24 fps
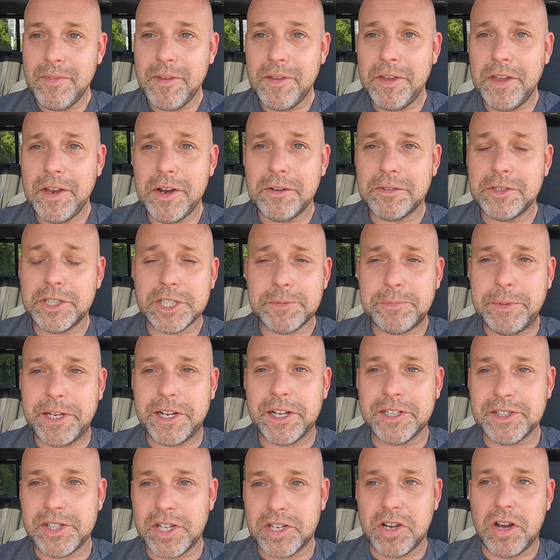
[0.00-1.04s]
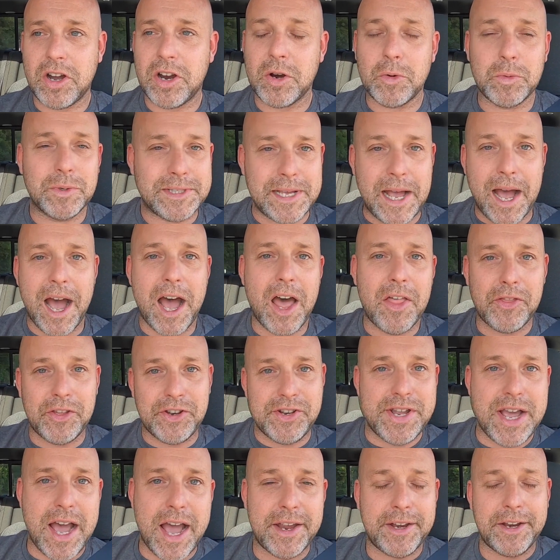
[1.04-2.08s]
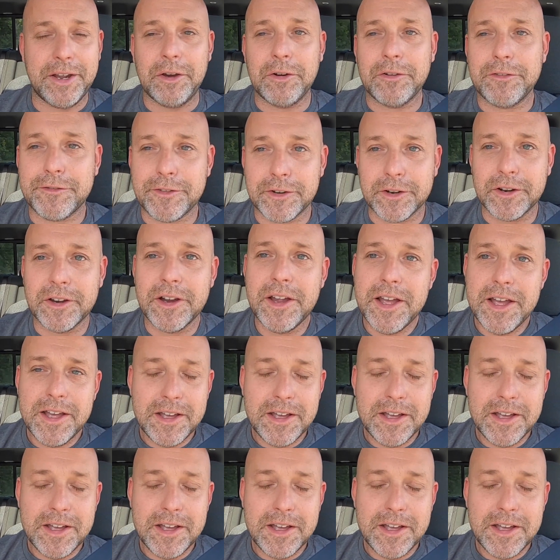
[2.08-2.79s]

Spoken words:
you know, just because the car was on the dyno for